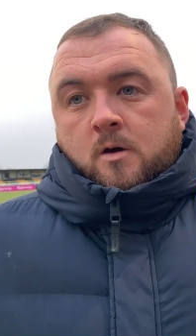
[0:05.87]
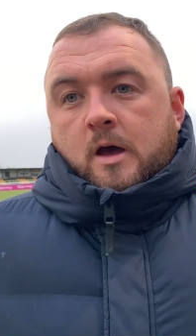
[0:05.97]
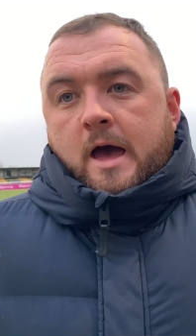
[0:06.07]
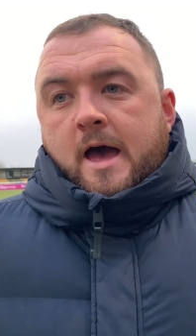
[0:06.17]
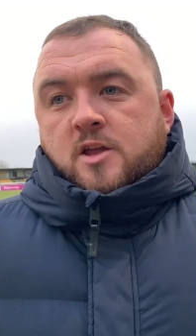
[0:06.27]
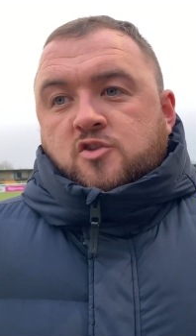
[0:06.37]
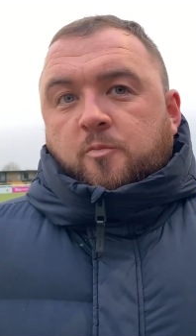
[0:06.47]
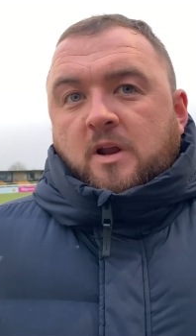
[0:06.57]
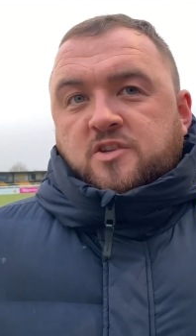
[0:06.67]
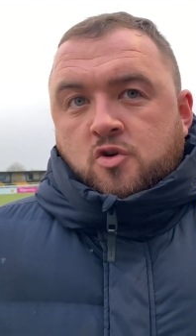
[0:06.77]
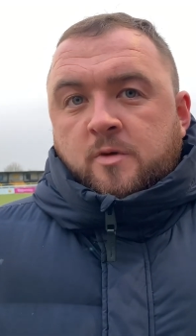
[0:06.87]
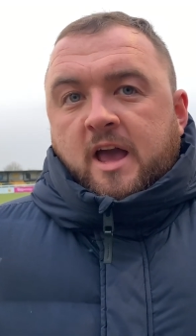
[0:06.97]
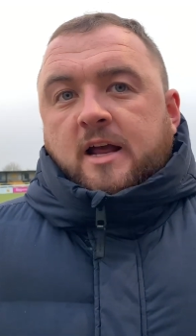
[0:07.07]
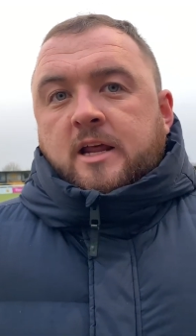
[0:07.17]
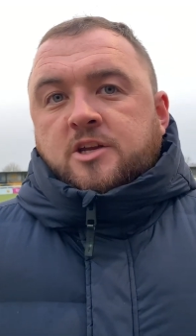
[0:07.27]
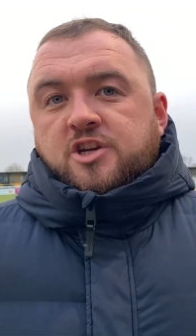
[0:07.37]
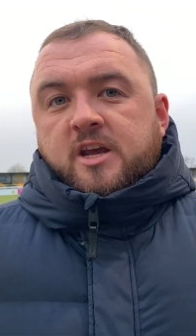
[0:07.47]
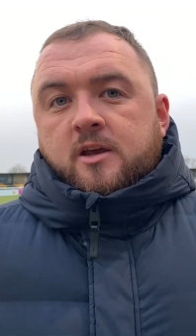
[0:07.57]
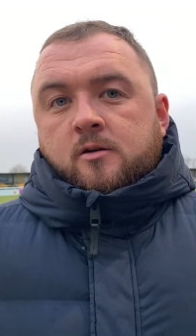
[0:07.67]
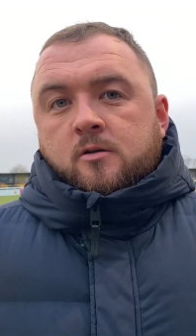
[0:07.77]
Uh, tough place to come and get a clean
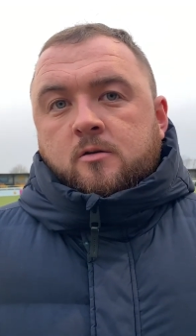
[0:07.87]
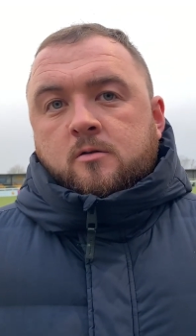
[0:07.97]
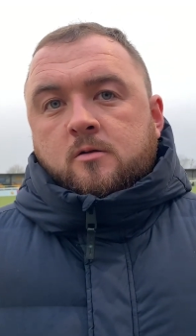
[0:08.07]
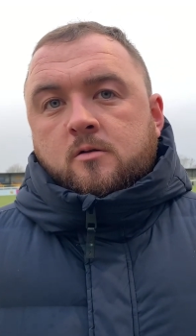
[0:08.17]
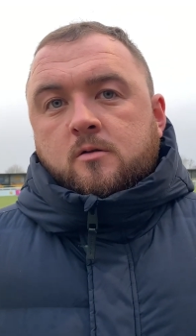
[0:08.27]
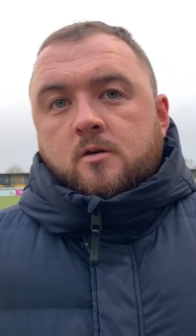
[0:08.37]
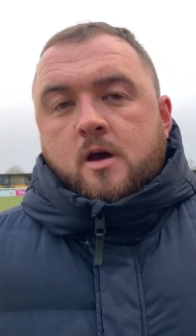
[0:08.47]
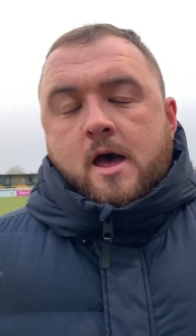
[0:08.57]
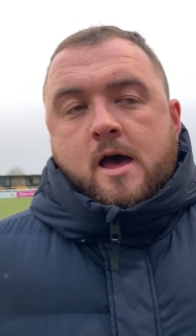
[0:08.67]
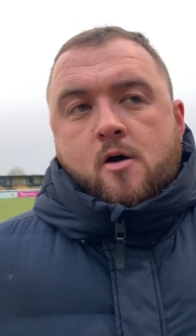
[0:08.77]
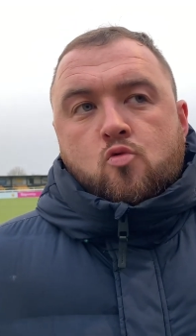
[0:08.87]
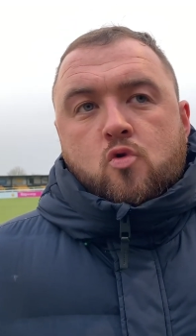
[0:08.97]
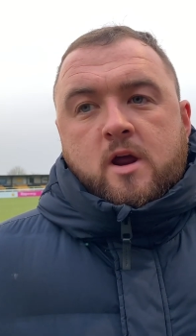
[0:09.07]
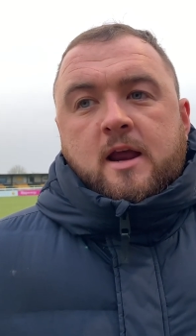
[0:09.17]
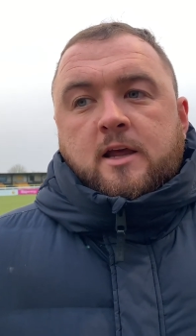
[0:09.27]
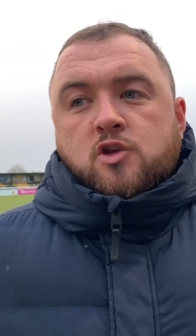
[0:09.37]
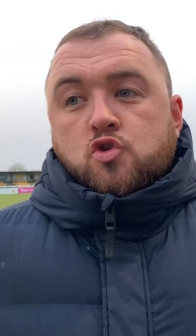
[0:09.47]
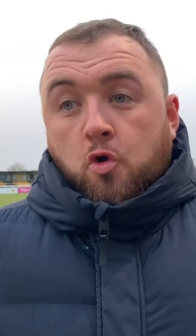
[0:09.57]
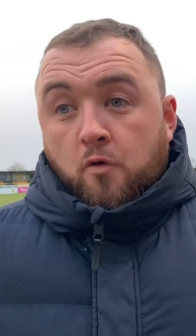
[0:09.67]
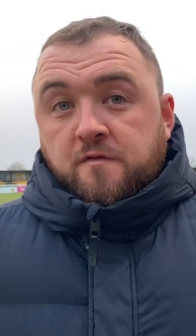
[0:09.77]
sheet. Uh, really
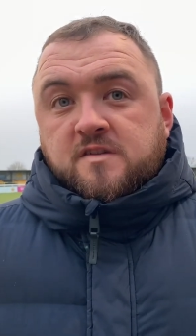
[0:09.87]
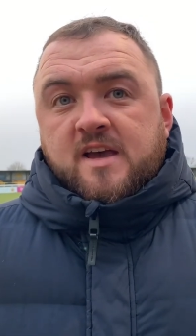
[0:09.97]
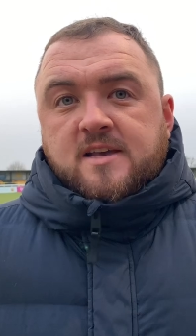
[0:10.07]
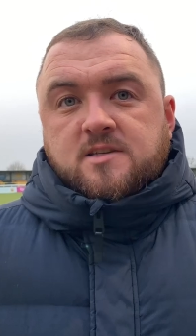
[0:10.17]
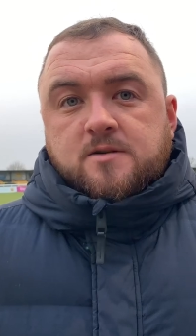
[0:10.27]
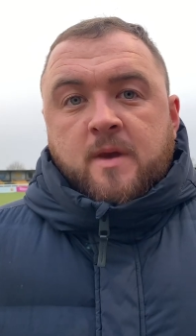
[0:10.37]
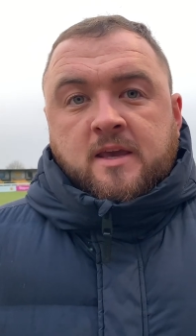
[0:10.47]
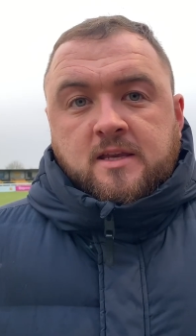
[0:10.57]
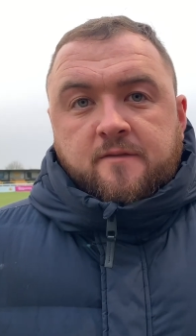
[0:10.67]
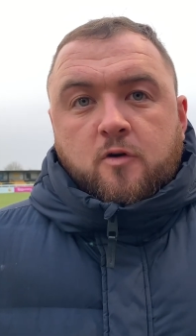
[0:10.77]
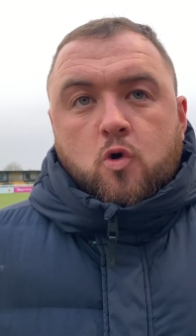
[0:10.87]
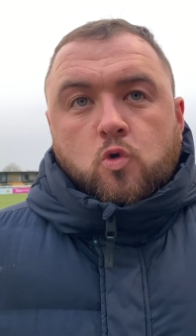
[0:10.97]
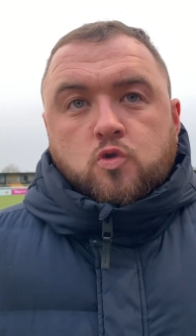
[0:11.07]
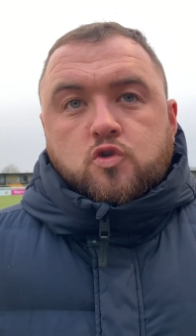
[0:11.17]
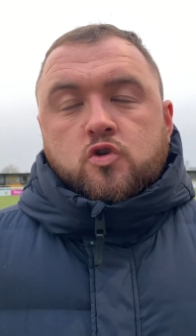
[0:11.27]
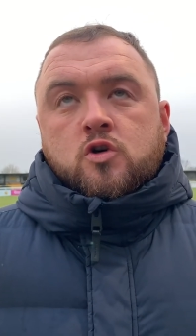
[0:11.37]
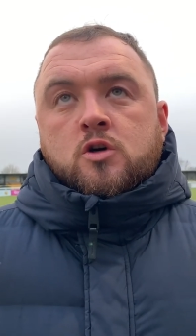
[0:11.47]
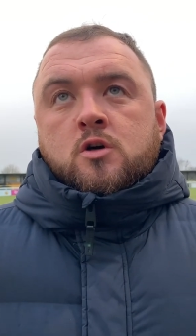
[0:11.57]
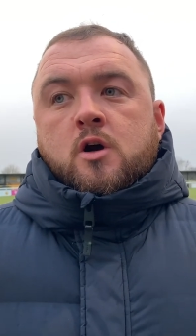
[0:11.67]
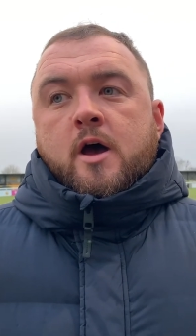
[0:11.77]
tough test, make it difficult.
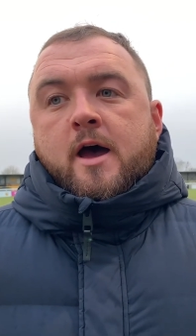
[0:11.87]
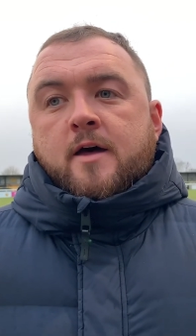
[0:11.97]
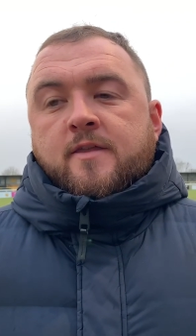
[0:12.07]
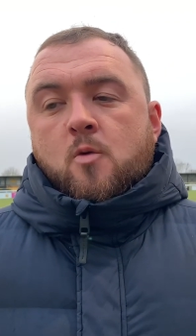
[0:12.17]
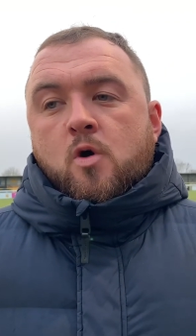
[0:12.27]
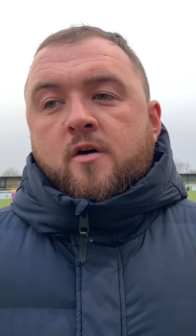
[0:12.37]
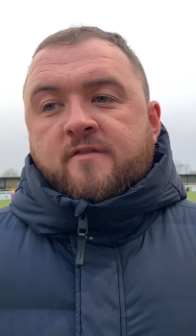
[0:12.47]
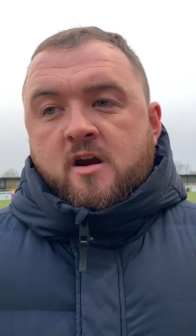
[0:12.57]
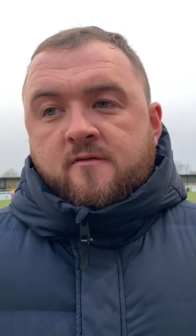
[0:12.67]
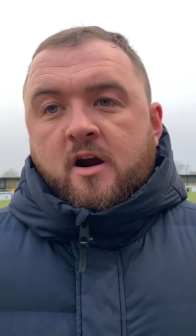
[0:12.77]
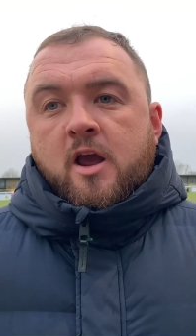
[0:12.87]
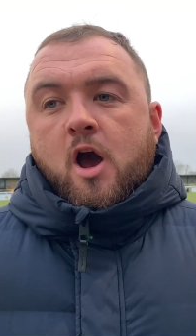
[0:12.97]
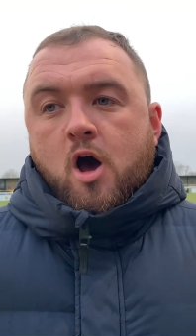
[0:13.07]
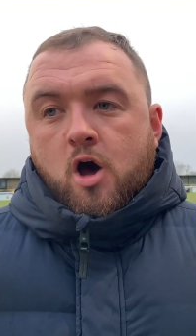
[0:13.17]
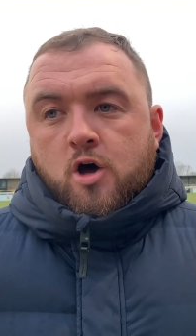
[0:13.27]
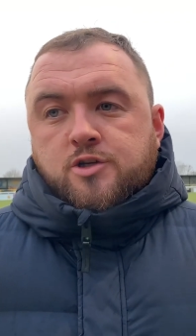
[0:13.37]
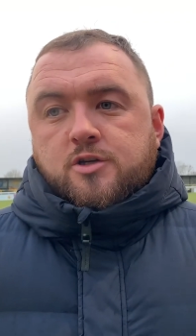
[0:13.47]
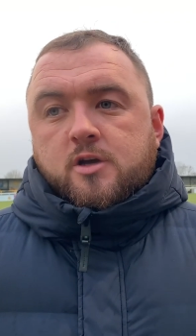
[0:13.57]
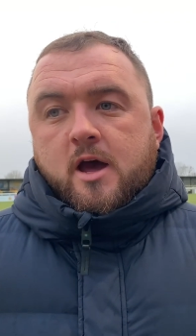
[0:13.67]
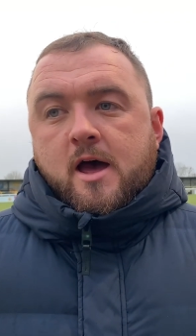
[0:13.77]
Uh, they work very, very hard
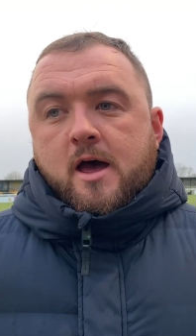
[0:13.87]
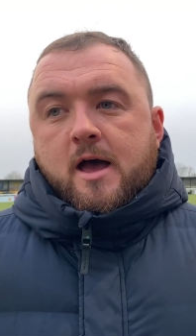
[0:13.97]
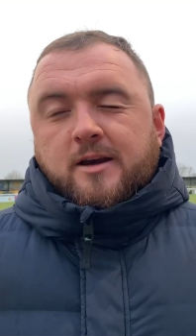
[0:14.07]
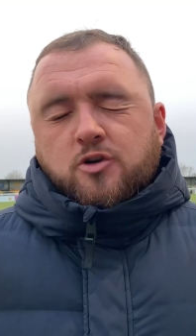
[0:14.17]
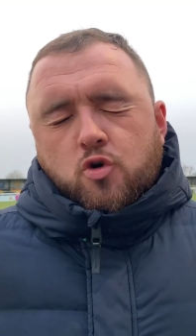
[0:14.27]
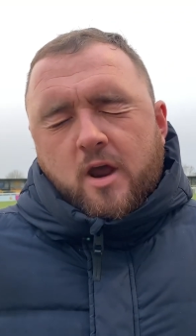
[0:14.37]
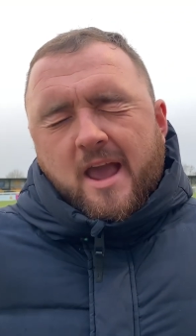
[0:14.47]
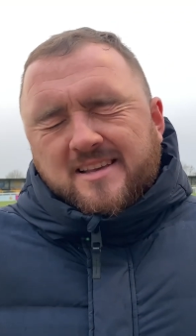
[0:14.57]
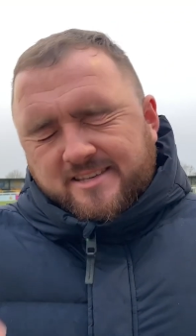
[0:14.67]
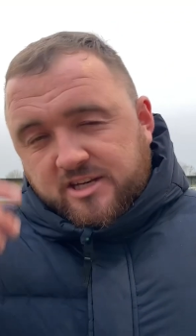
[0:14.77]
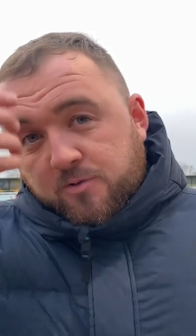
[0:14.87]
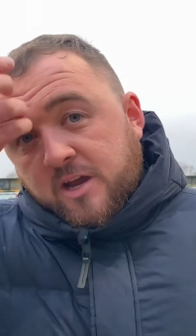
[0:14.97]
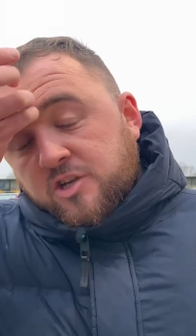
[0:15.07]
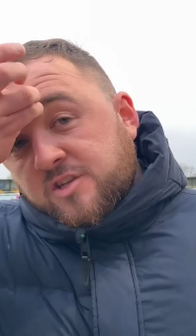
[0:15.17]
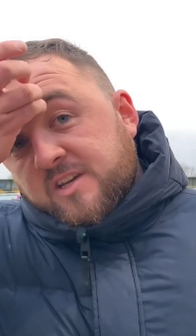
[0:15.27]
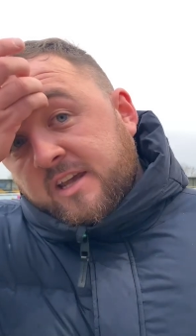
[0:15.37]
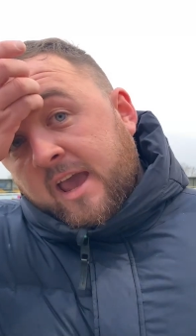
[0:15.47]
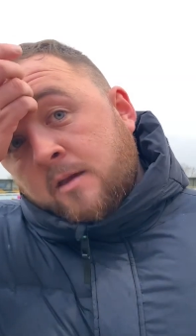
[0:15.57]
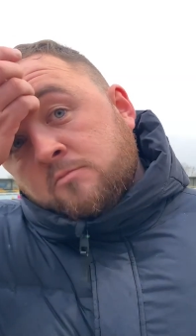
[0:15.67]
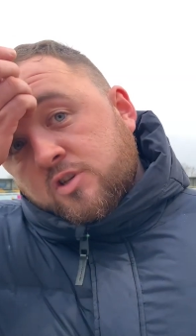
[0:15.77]
uh, and create situations in
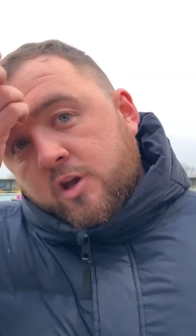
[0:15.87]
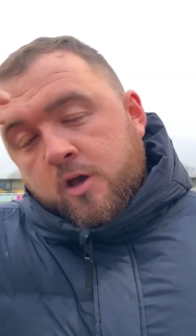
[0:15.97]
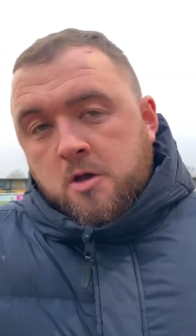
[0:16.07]
games that